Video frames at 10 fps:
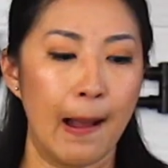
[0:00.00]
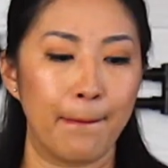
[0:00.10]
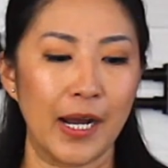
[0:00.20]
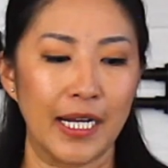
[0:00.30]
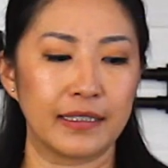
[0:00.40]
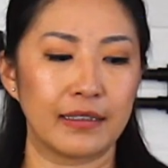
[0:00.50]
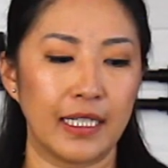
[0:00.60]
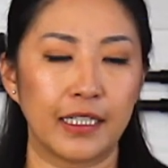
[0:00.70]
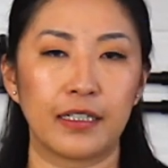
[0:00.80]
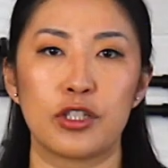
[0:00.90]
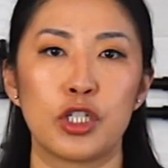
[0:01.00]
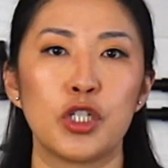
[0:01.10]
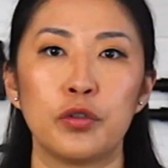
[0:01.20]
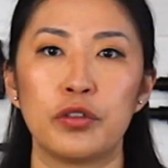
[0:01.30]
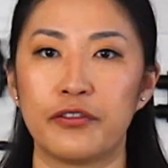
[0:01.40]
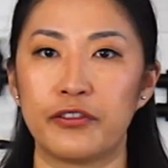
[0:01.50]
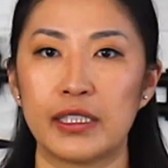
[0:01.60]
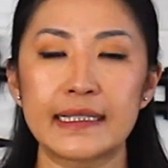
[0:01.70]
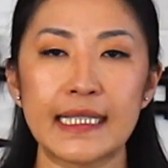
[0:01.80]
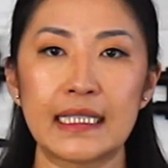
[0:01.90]
but like 2
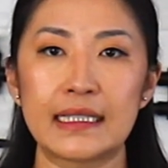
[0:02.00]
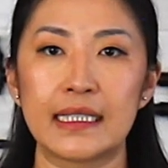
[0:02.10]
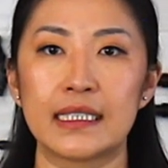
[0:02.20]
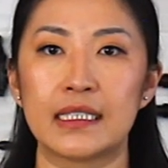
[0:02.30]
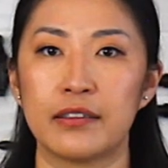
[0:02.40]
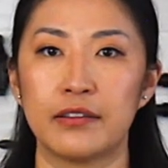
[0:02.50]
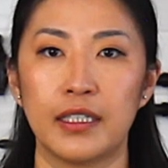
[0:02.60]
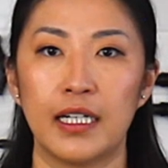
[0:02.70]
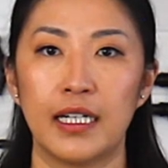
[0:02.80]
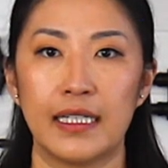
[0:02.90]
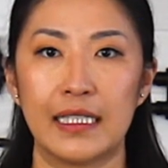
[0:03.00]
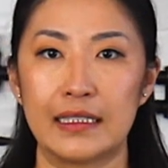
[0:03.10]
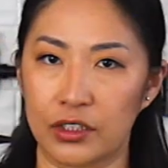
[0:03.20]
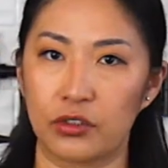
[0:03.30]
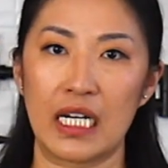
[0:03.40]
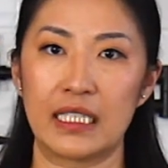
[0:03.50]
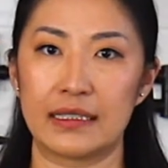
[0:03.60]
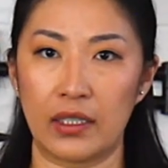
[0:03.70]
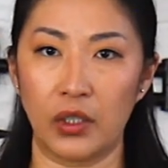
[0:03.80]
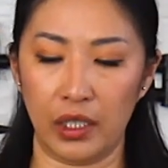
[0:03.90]
different sizes is great
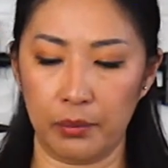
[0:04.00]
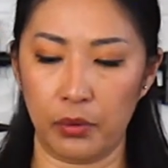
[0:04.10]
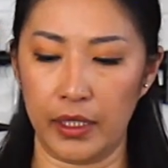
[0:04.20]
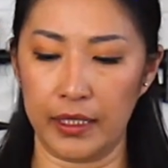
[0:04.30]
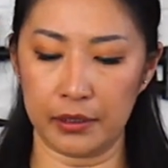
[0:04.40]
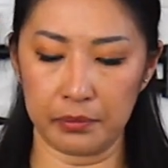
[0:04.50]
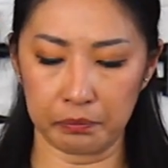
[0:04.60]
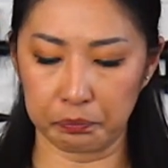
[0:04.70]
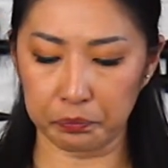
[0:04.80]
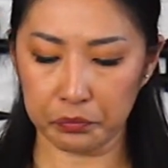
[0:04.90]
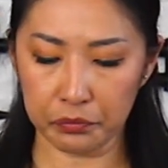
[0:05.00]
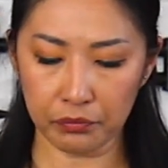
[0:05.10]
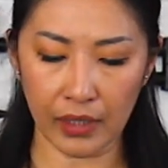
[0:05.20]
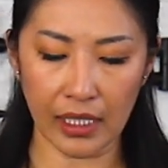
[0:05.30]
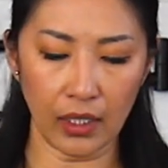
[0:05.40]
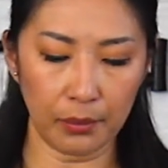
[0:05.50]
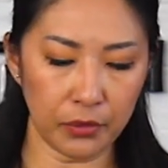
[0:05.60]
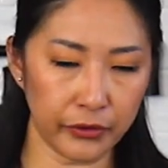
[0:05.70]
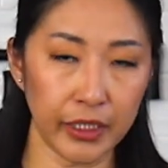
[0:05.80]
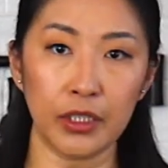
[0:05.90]
starting point.
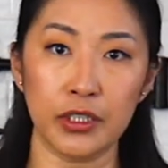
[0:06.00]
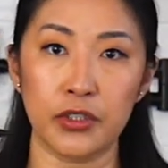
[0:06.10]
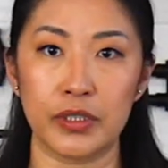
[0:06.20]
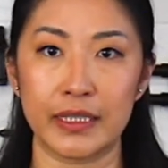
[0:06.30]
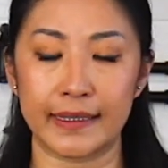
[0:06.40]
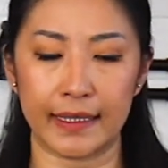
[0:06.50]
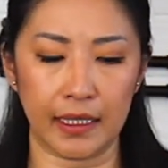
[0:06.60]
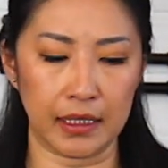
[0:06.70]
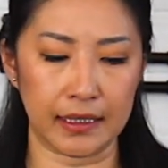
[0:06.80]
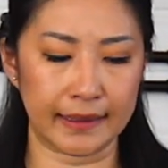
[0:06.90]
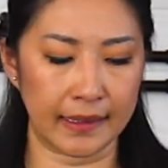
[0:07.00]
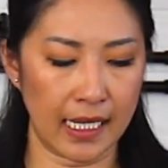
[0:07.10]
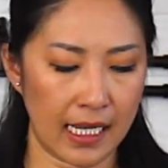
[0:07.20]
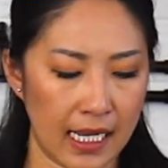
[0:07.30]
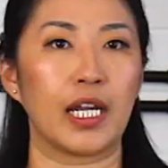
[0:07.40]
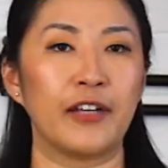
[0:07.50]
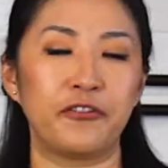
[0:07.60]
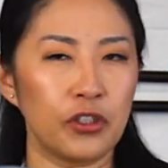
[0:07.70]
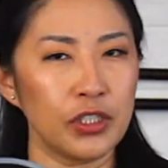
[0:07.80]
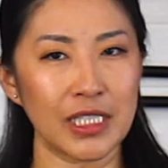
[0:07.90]
Moving on to the skillets.
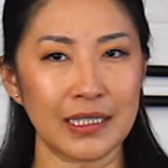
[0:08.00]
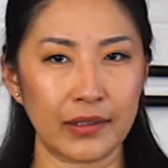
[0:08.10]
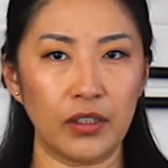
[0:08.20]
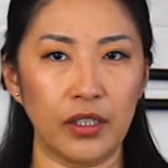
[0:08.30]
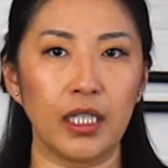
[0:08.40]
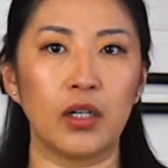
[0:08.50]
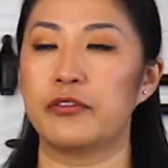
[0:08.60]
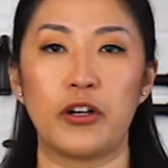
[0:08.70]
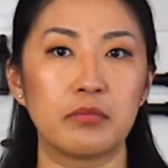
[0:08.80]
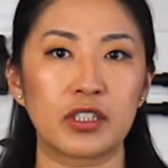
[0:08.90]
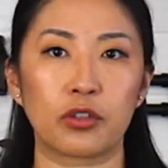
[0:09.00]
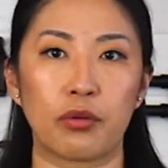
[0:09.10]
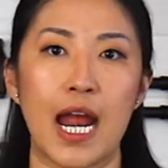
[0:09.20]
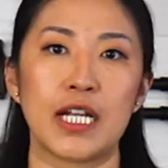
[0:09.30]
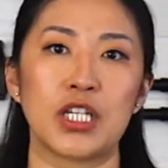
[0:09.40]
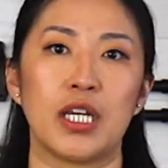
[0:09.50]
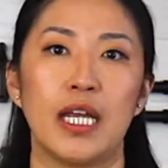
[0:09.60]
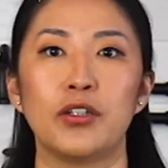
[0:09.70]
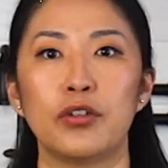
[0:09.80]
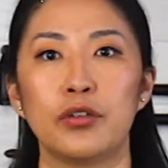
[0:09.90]
If you're just starting from scratch
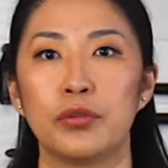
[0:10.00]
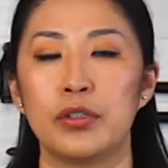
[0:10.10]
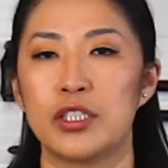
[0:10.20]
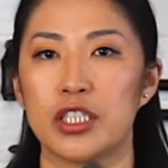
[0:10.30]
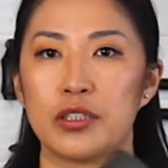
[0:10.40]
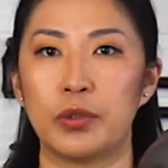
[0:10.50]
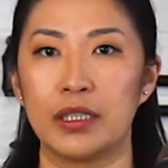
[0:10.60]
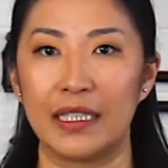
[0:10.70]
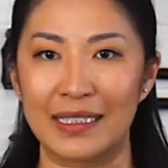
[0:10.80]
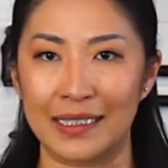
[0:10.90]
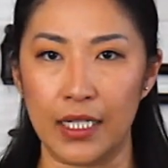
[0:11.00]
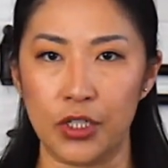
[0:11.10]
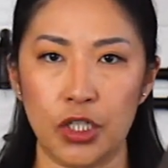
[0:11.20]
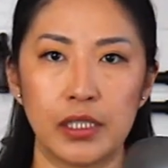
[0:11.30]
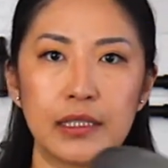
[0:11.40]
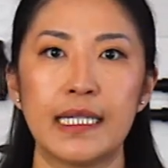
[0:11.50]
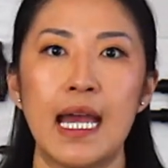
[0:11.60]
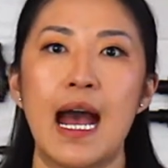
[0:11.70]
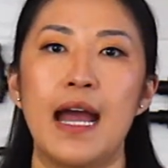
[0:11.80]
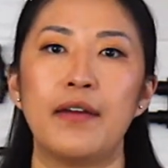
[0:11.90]
and you just want essentials,
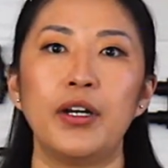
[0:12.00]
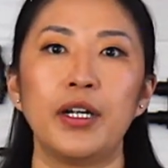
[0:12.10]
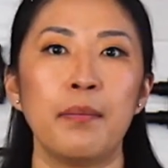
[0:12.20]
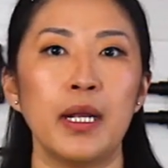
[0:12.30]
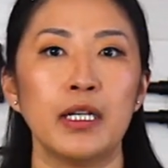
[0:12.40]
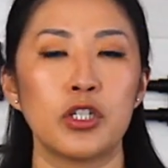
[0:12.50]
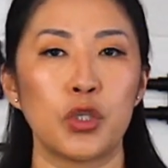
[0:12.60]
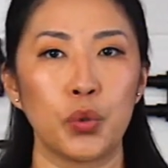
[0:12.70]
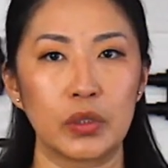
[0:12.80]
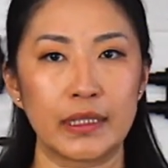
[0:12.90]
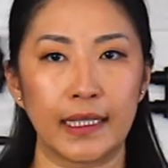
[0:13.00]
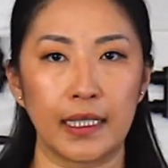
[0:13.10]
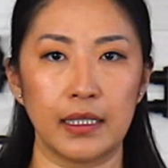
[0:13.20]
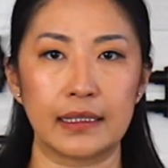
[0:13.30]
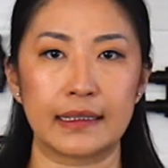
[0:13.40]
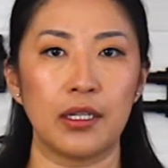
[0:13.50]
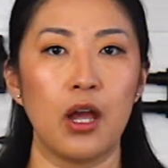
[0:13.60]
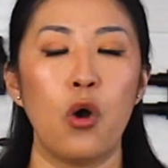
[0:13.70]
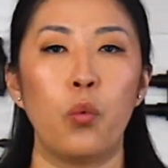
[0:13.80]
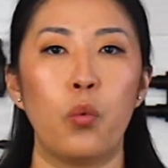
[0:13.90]
I recommend 2 skillets.
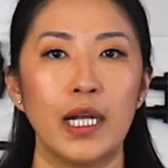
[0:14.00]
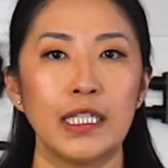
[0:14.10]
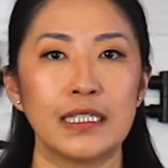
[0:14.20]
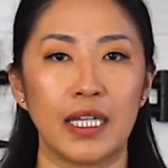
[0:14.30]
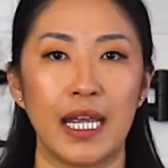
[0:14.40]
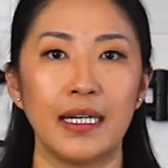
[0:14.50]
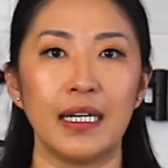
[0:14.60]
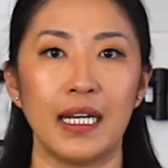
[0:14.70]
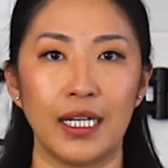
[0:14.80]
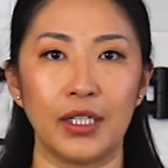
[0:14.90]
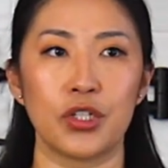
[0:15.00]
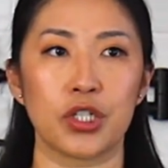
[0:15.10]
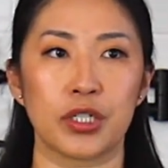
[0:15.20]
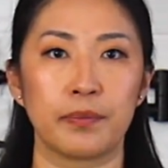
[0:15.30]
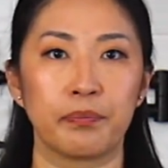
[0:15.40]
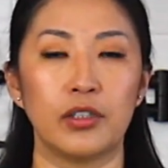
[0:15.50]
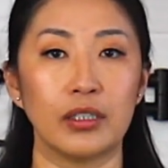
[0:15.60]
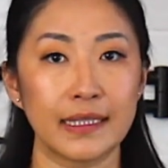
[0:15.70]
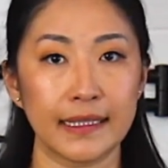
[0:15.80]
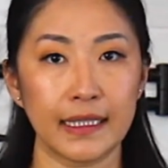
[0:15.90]
One 10-inch
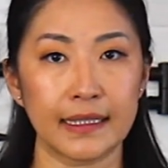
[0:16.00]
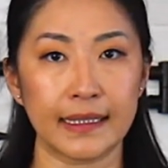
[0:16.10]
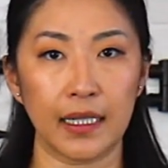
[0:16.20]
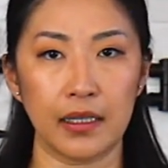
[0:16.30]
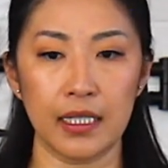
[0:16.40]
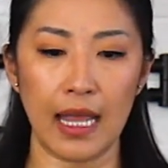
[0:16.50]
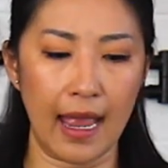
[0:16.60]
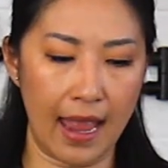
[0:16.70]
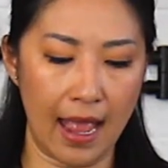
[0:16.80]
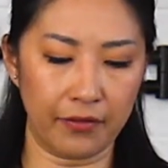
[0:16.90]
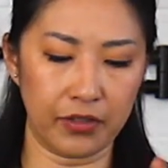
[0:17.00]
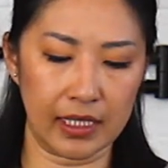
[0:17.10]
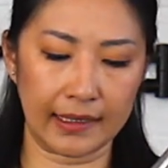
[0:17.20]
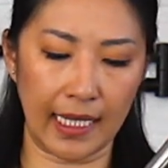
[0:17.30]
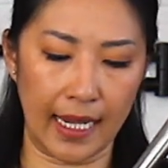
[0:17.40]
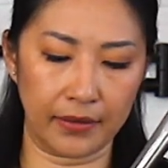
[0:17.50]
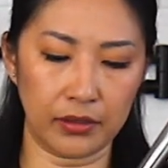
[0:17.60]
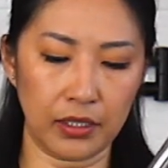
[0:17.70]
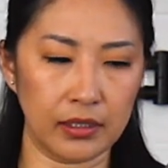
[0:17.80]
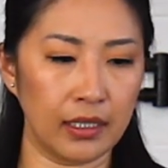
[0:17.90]
non-stick skillet. I have this
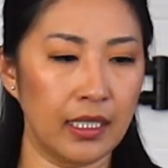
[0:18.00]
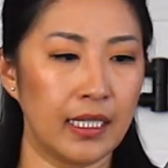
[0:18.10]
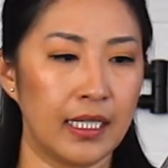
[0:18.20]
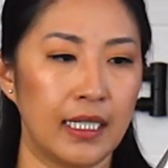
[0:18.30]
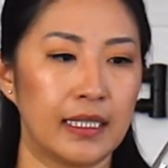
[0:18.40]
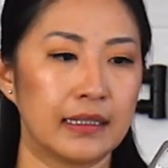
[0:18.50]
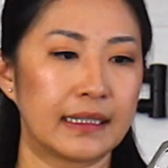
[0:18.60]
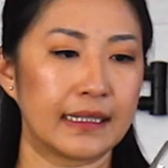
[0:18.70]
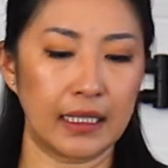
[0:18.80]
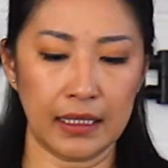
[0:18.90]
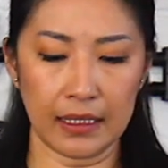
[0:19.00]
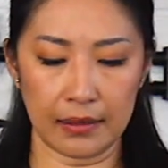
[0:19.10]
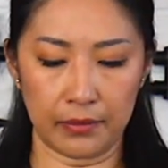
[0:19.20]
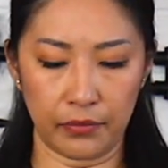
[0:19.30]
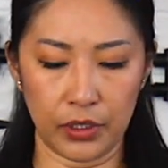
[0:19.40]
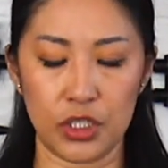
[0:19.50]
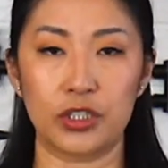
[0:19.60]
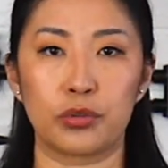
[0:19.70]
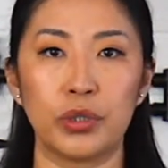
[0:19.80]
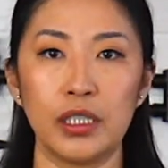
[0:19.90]
Anulon skillet, which
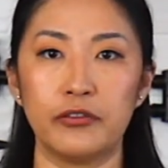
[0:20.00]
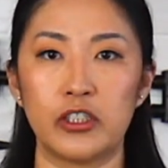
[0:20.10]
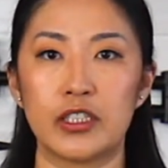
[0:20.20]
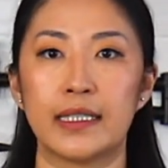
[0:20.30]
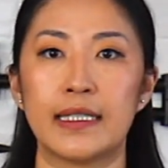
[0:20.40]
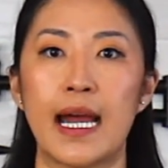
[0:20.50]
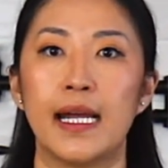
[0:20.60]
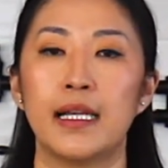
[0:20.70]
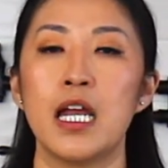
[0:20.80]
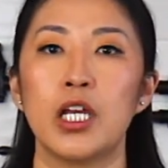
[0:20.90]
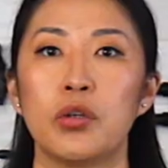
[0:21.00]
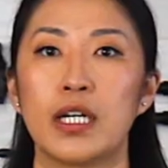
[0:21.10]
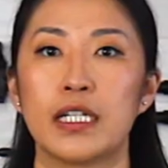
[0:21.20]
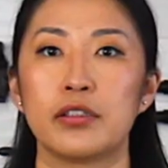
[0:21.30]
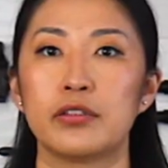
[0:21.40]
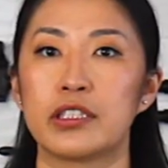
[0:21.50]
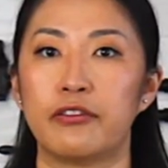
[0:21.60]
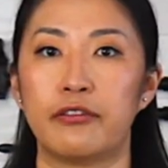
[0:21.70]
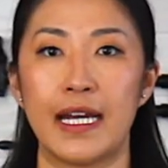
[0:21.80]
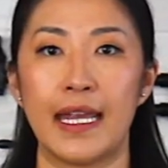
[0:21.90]
is really versatile. You can use
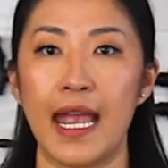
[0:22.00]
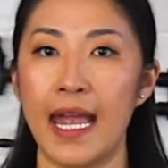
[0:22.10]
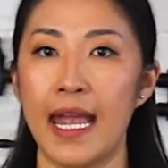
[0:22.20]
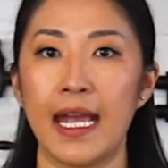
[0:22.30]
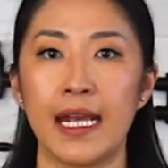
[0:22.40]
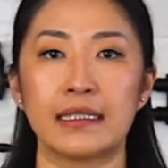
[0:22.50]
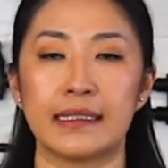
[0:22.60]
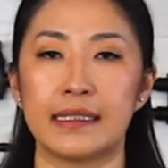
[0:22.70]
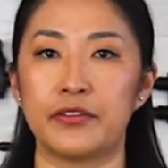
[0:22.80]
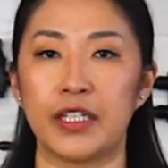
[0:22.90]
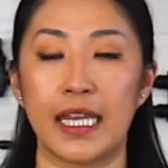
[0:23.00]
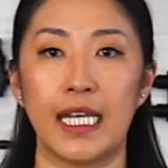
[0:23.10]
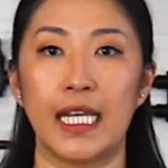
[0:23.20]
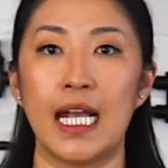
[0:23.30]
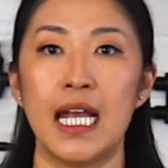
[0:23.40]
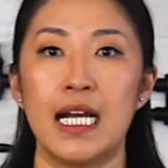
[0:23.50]
fry eggs and everything.